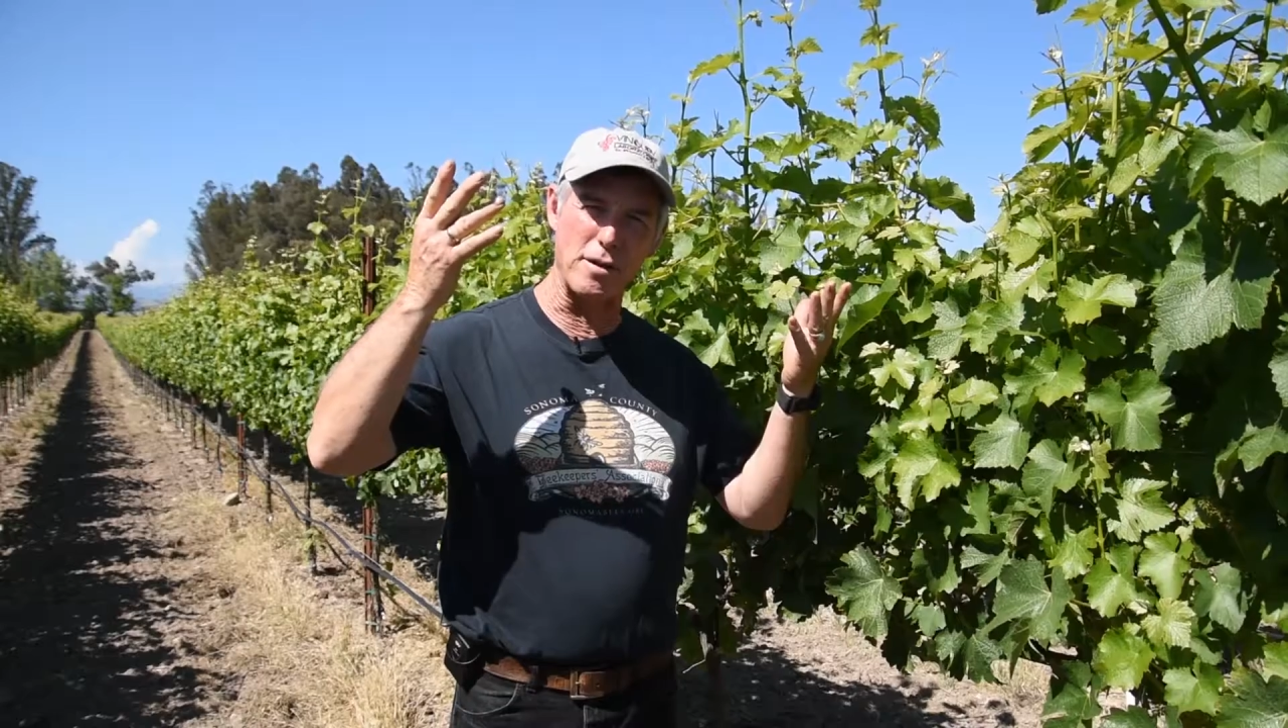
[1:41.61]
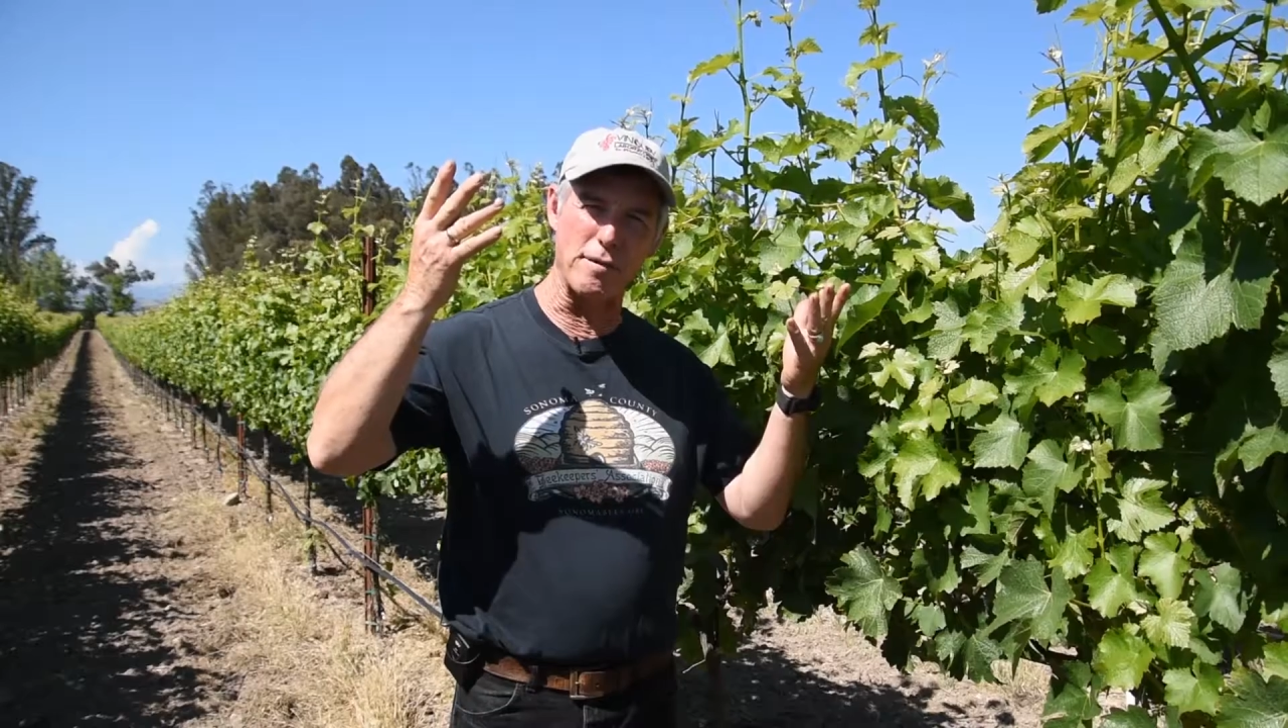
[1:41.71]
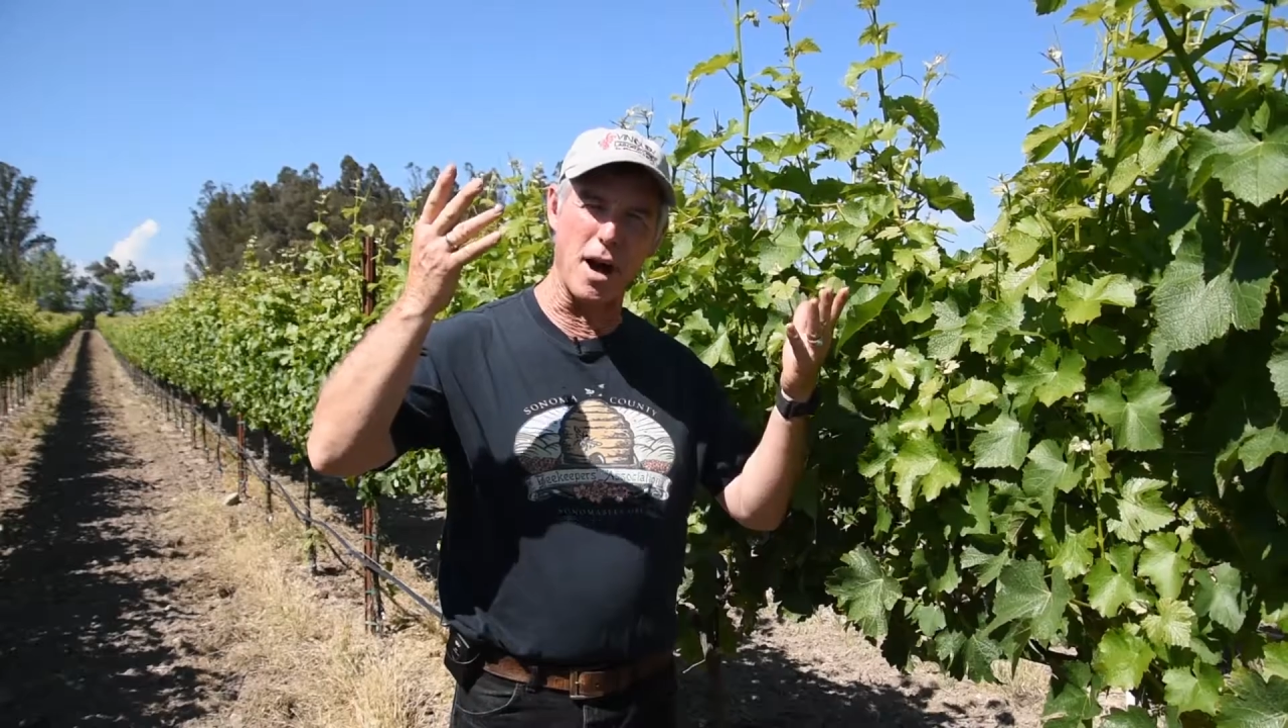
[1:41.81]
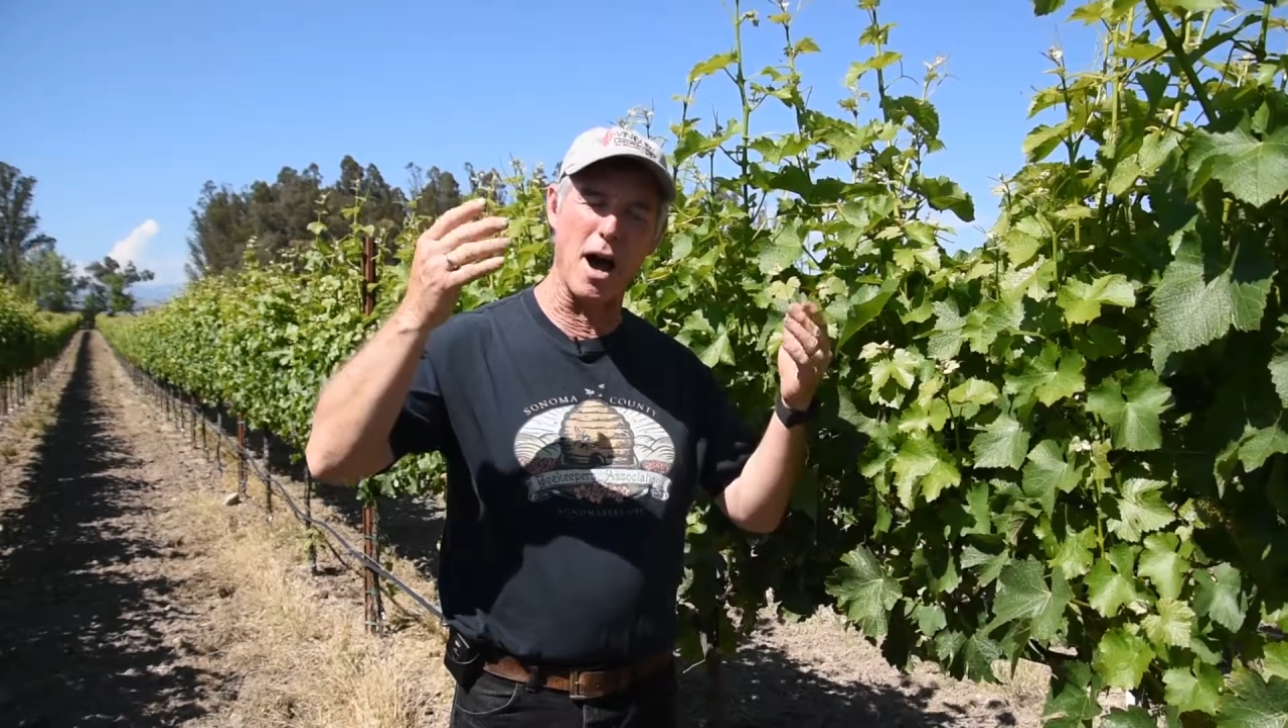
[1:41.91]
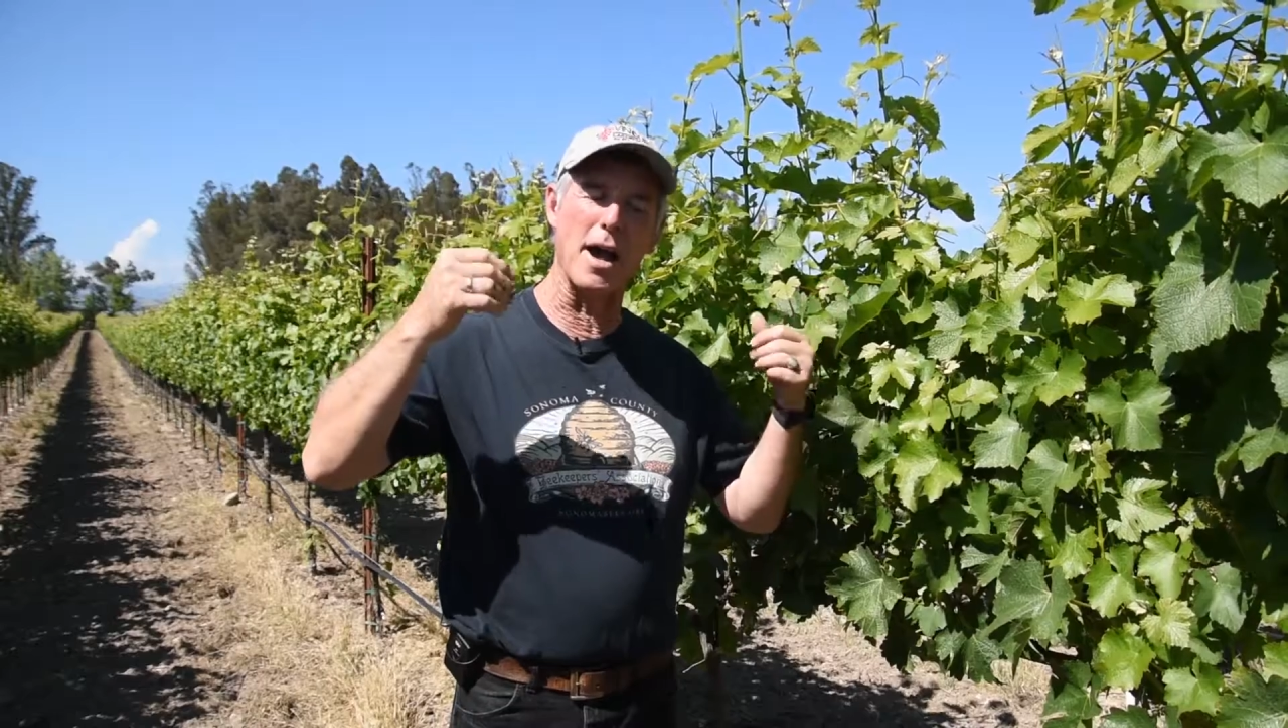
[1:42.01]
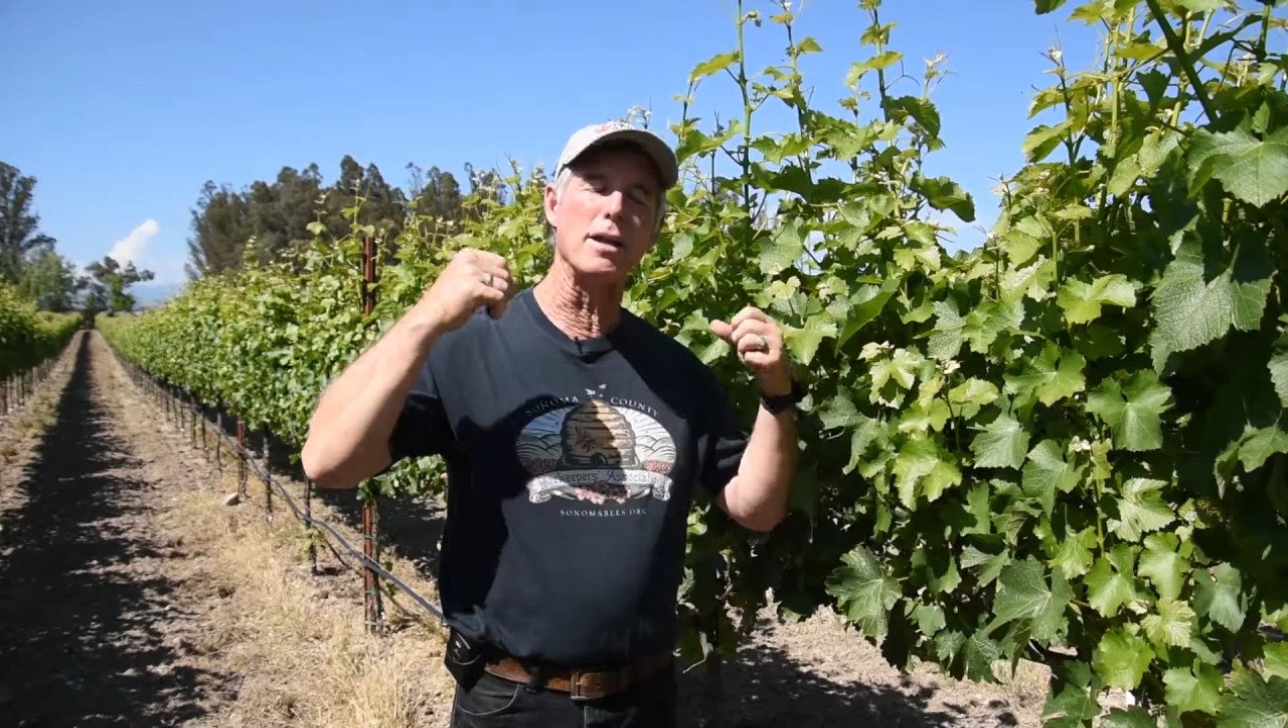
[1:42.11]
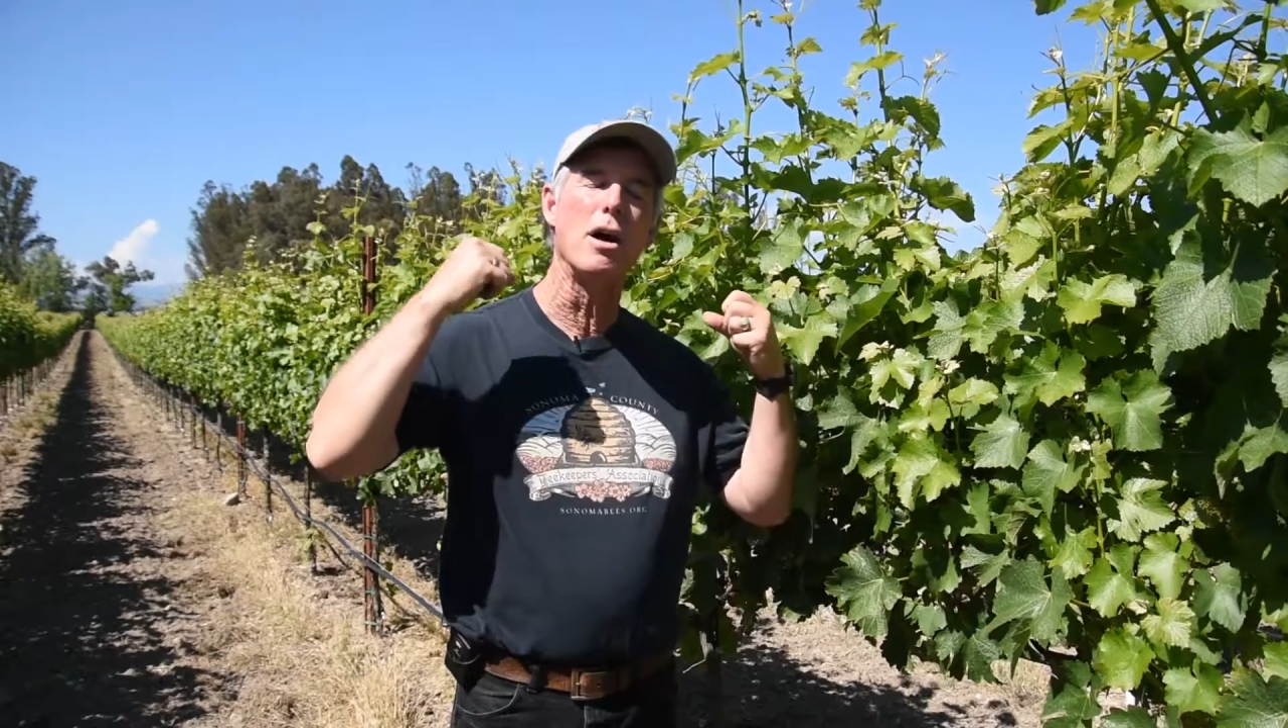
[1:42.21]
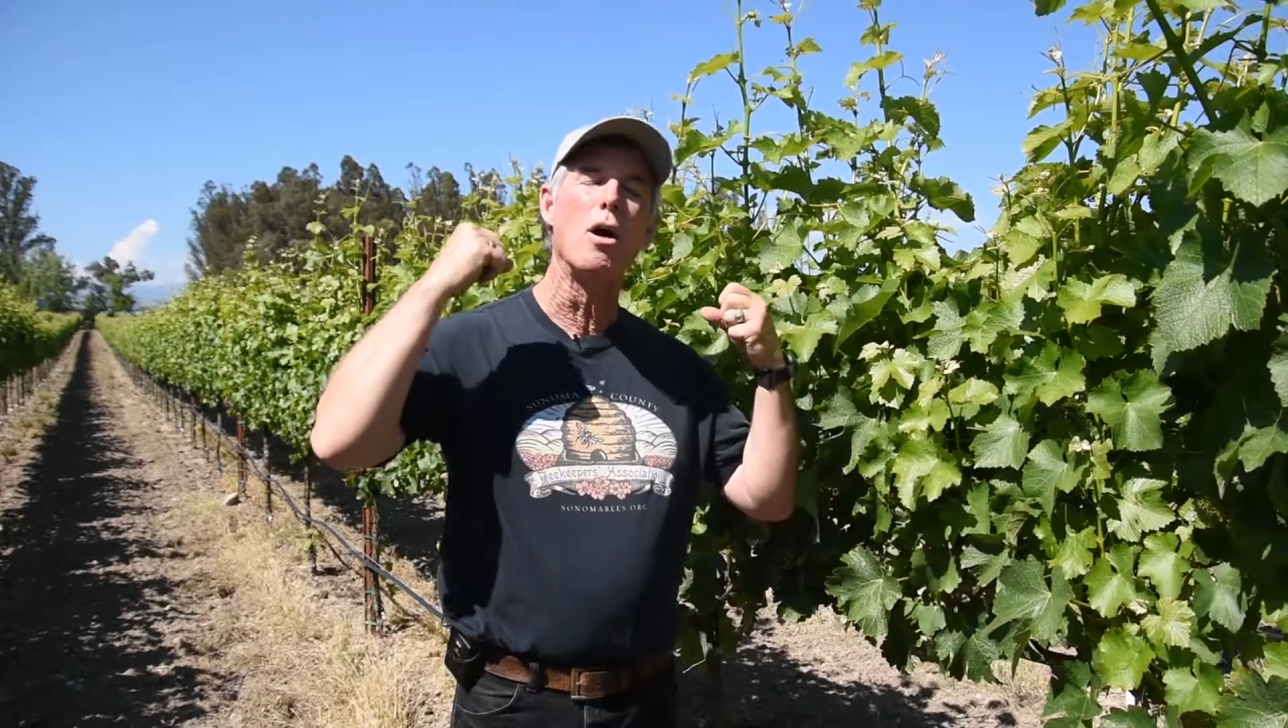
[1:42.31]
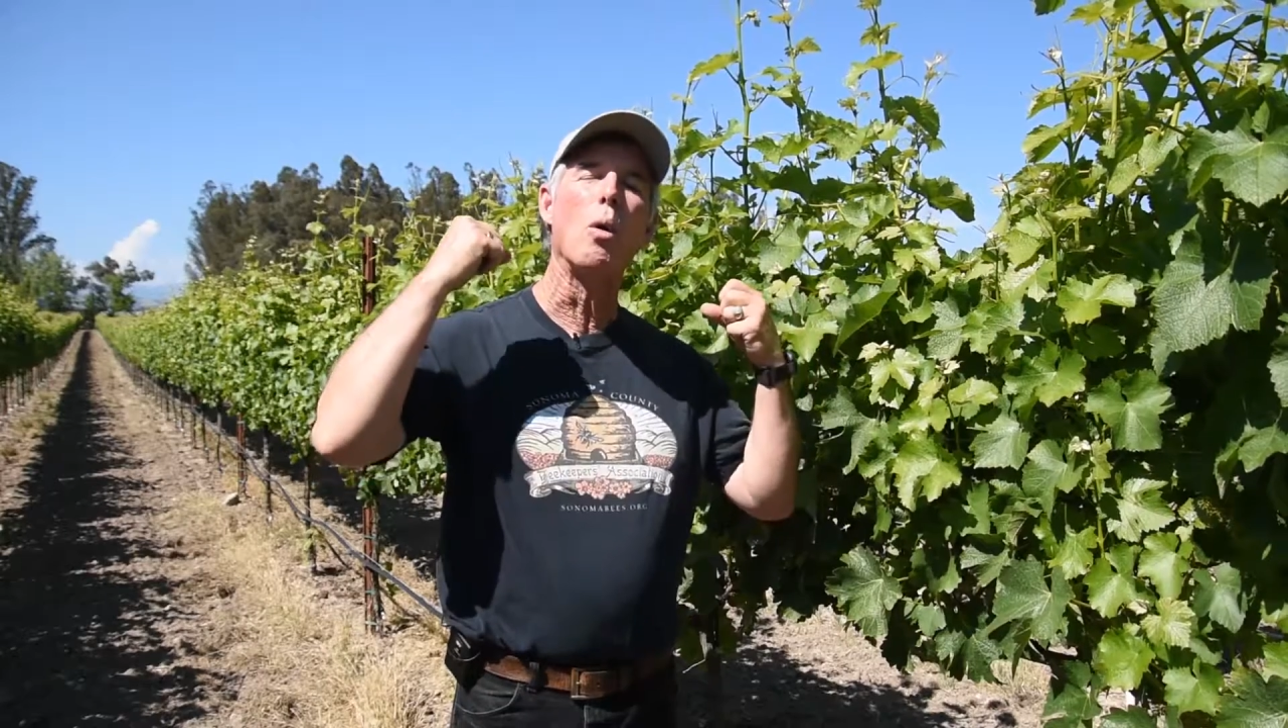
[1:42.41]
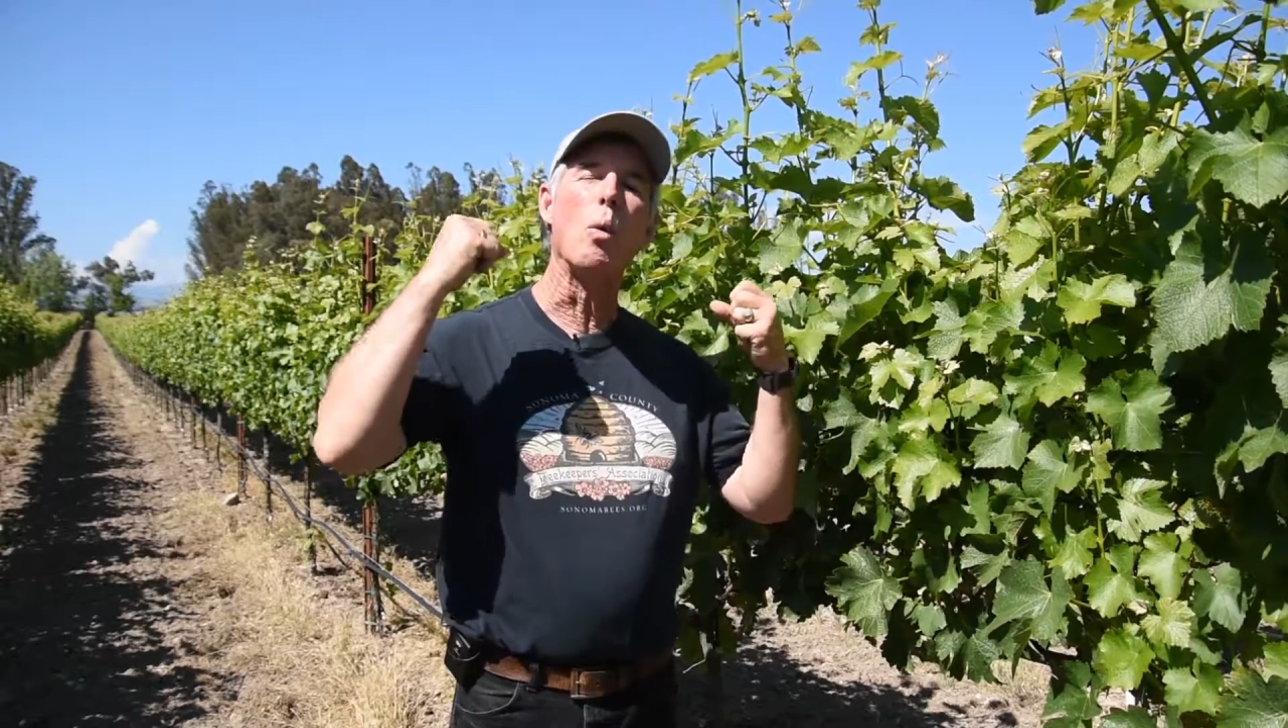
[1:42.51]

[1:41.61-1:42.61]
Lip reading: in the vine